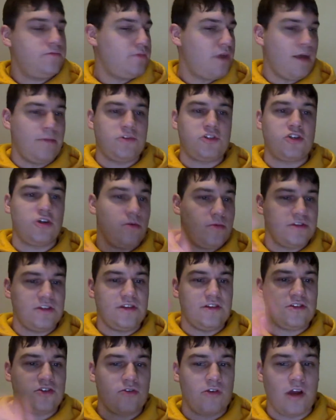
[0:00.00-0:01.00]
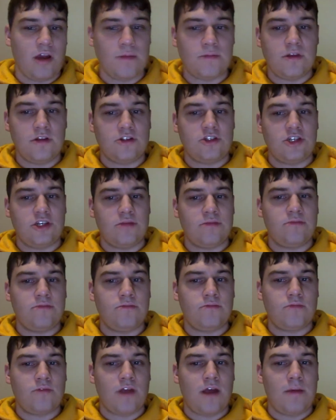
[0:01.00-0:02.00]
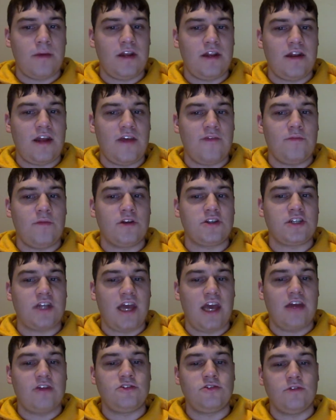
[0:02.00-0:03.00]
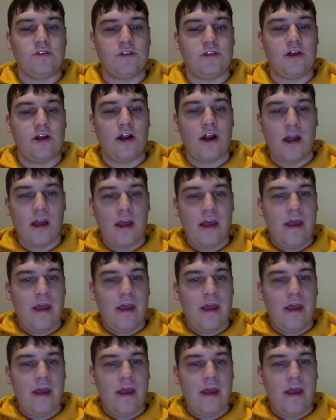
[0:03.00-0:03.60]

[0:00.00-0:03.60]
I'm sure was in the script, and she probably didn't have much to add to it there.